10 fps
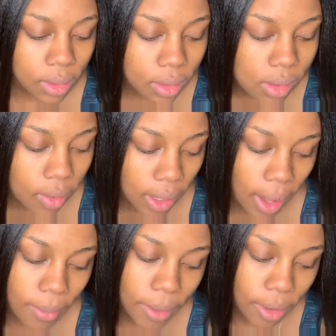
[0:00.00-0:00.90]
So yeah,
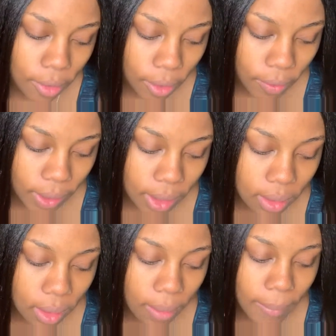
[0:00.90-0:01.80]
I put growing.
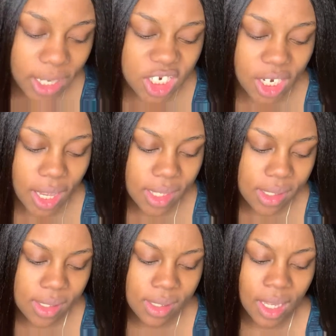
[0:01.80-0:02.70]
My
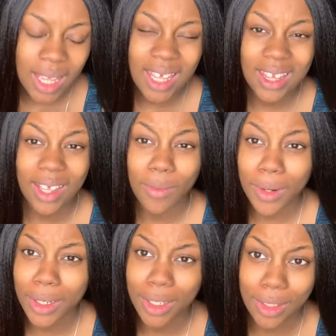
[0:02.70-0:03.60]
chest, they were
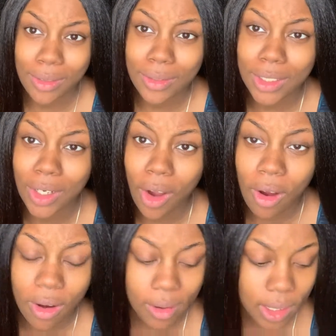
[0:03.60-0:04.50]
huge and
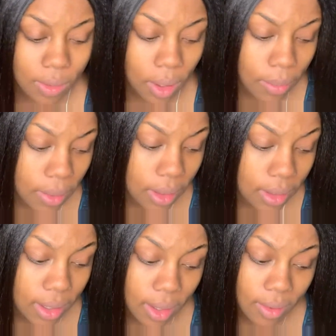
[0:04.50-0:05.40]
hard. That's what I
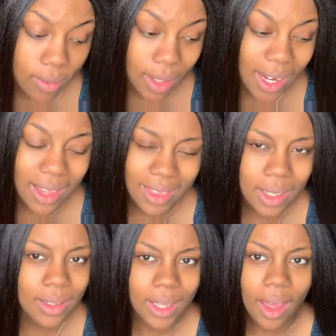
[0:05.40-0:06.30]
put down. And I
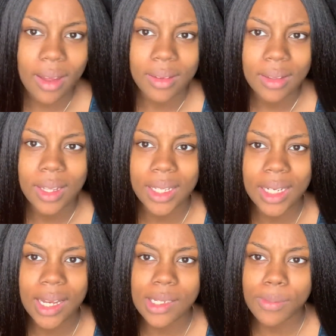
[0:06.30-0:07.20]
think
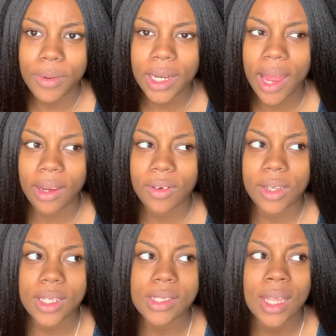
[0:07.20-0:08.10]
that's pretty accurate
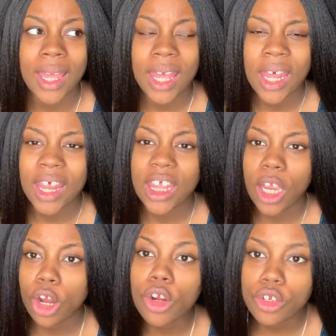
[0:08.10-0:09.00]
because they
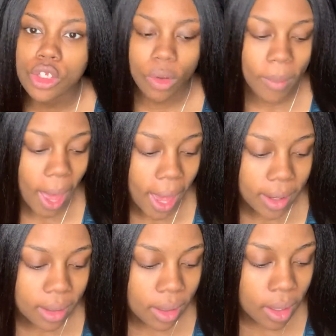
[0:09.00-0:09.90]
hurt so bad.